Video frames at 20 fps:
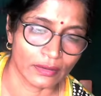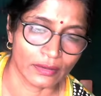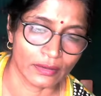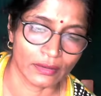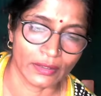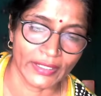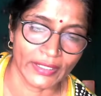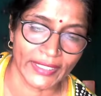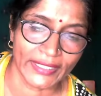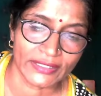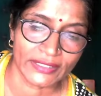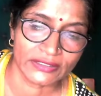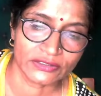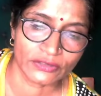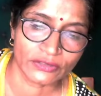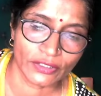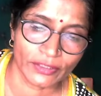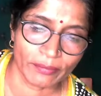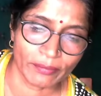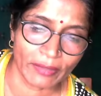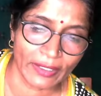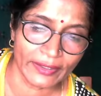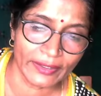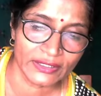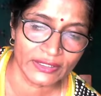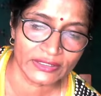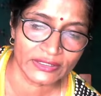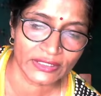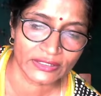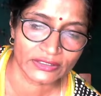
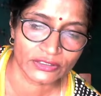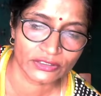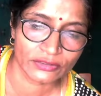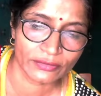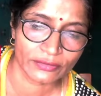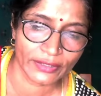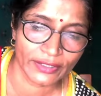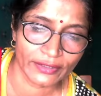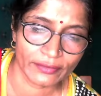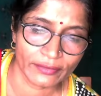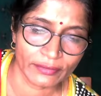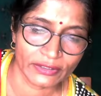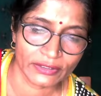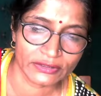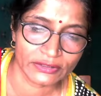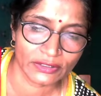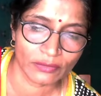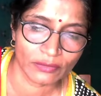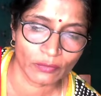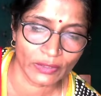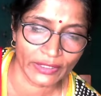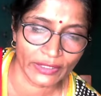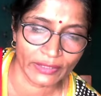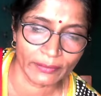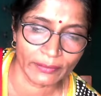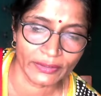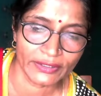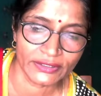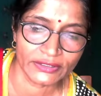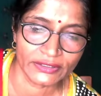Minus x square it was there. Whatever
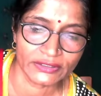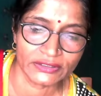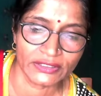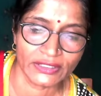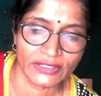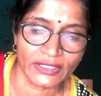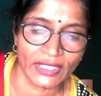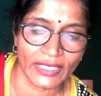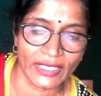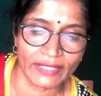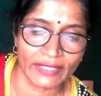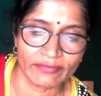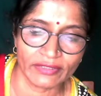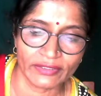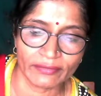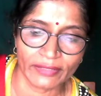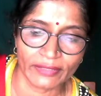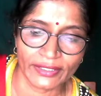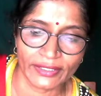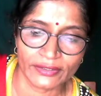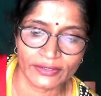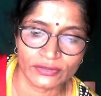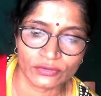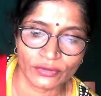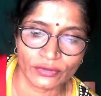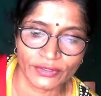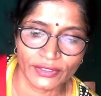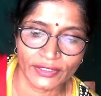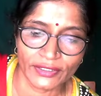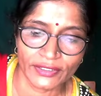it is there, I will divide it. So
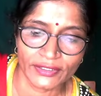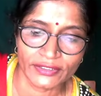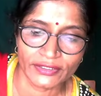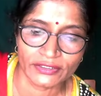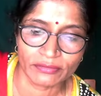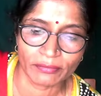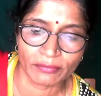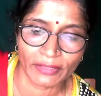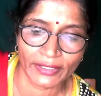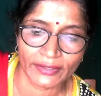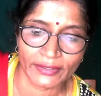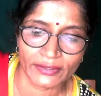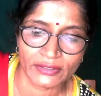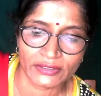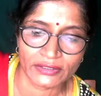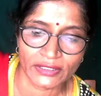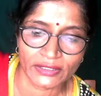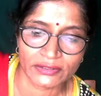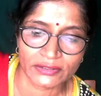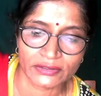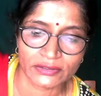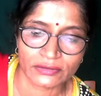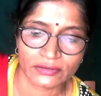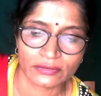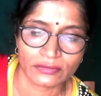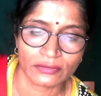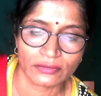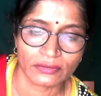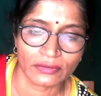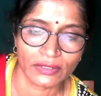here it is minus x.
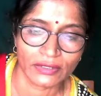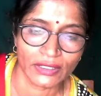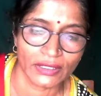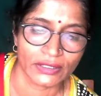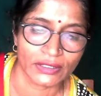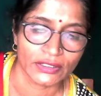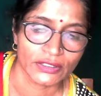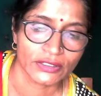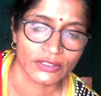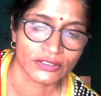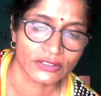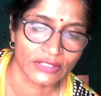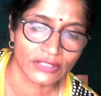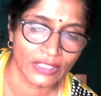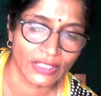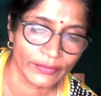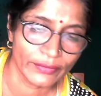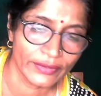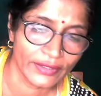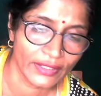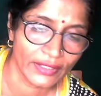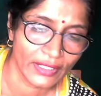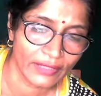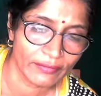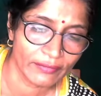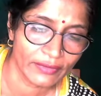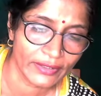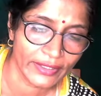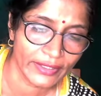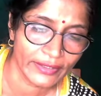Okay. Now here I
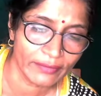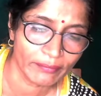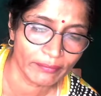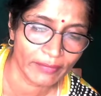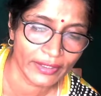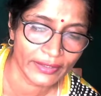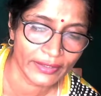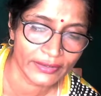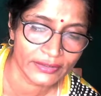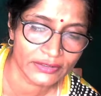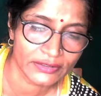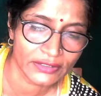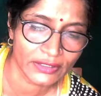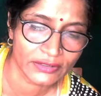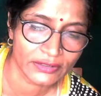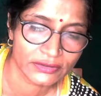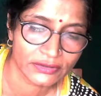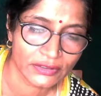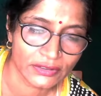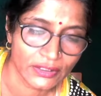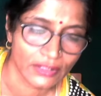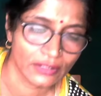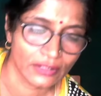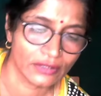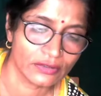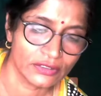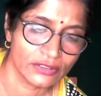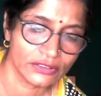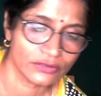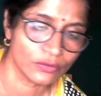will write minus x. Now
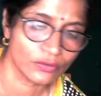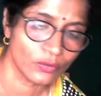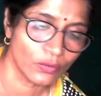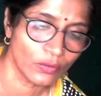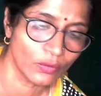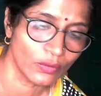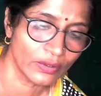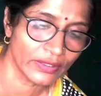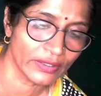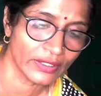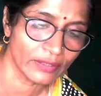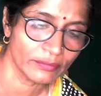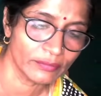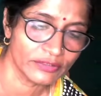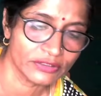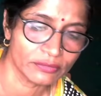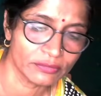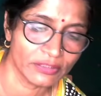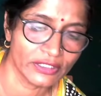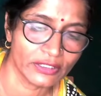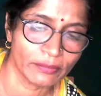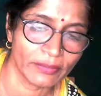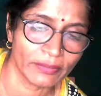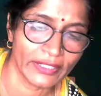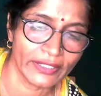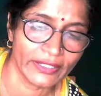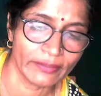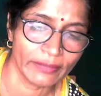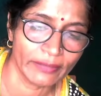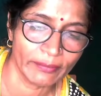this whole term is
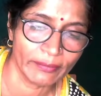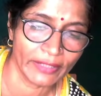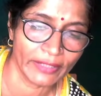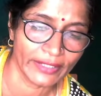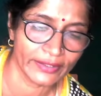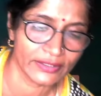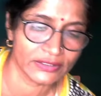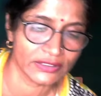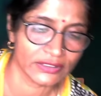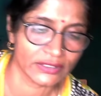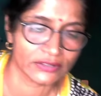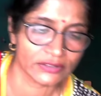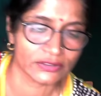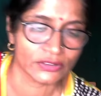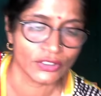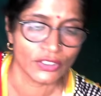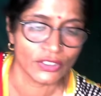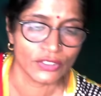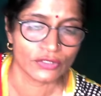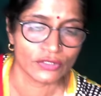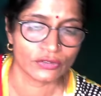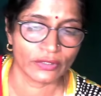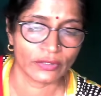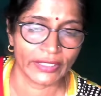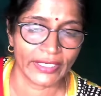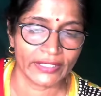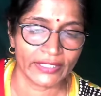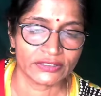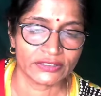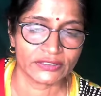multiplied by minus x. So
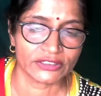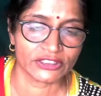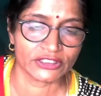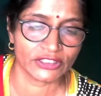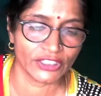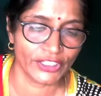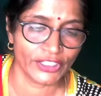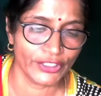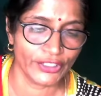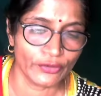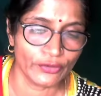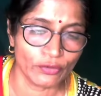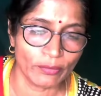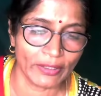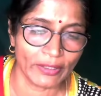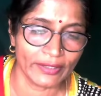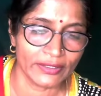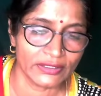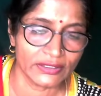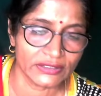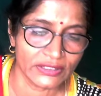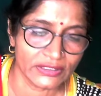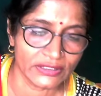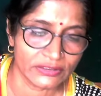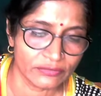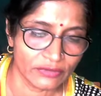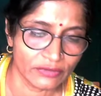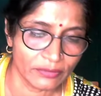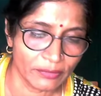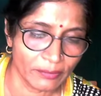x into minus x
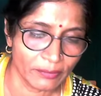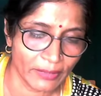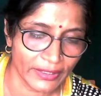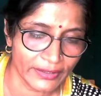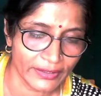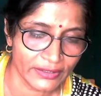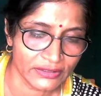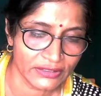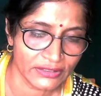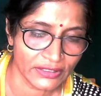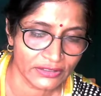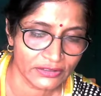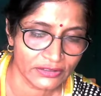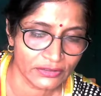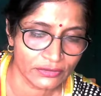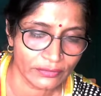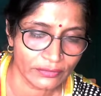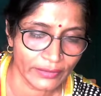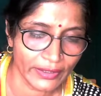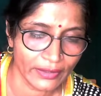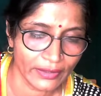will be minus x square.